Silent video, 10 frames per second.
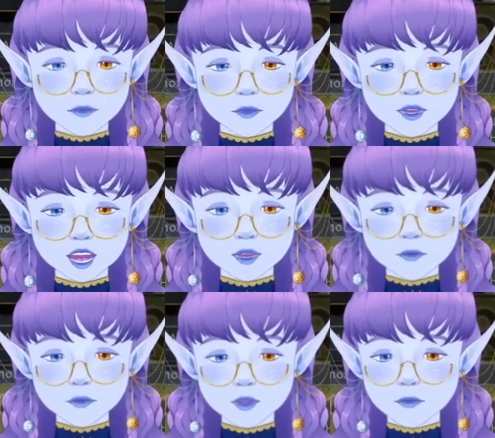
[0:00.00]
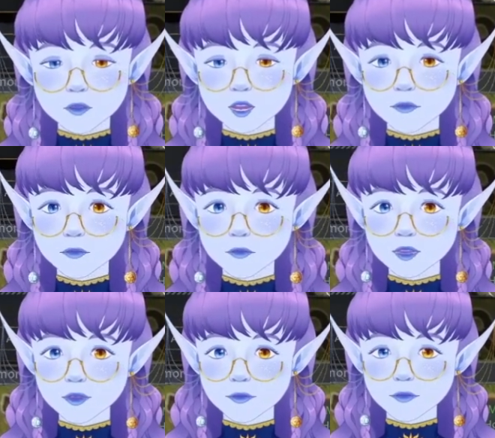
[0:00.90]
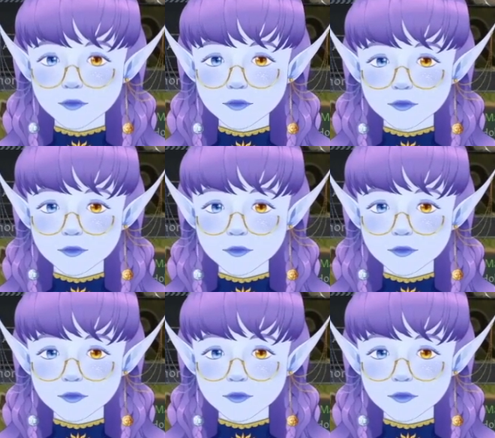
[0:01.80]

yeah, only if we are the parents.